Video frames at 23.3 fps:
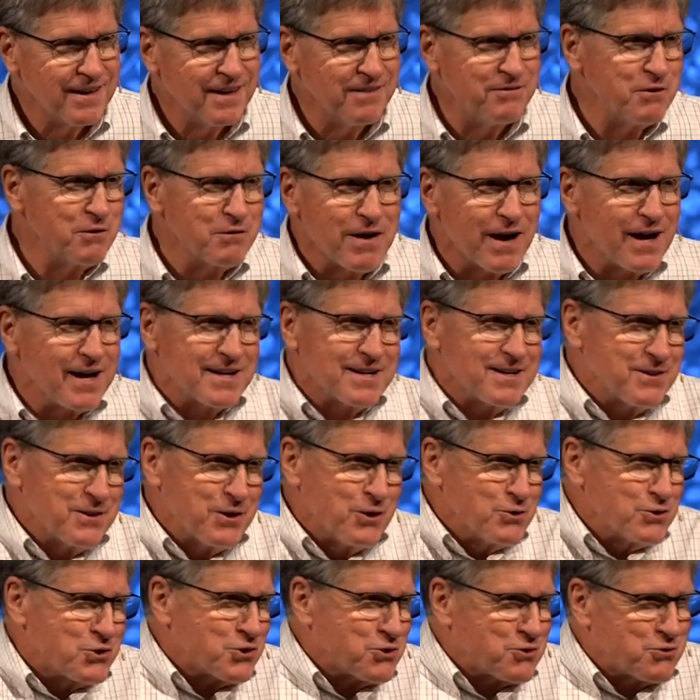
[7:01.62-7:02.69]
If you've got
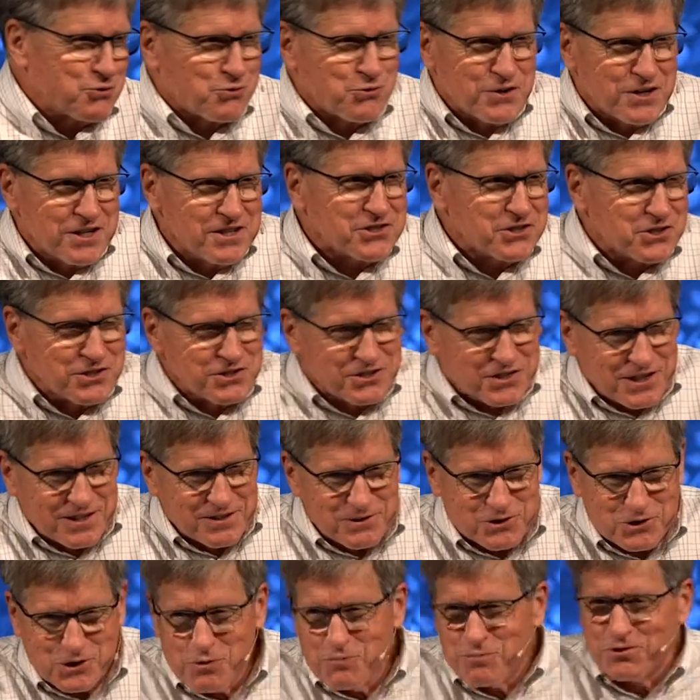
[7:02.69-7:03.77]
those traditions
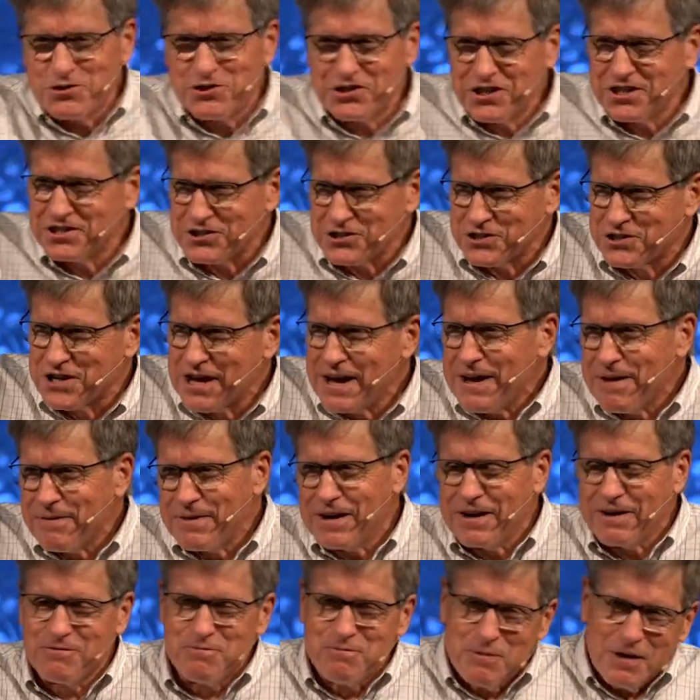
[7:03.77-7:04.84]
and superstitions
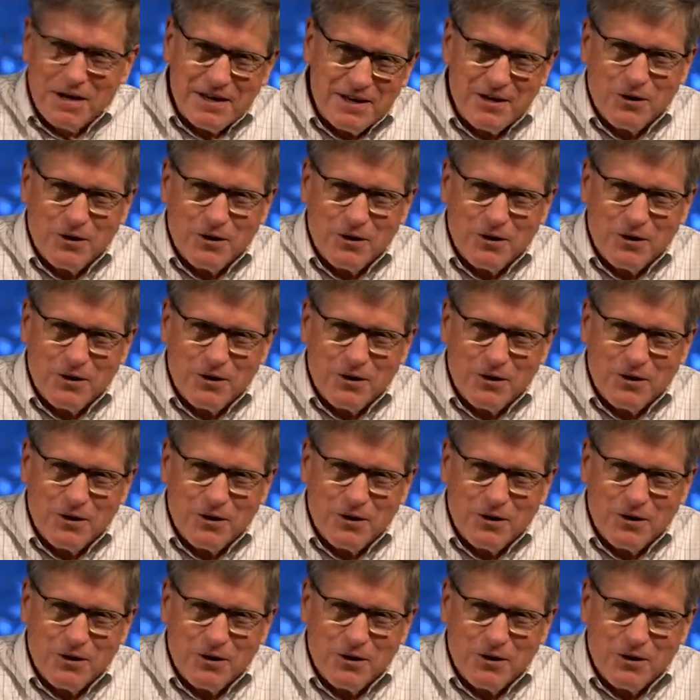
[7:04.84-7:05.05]
that have,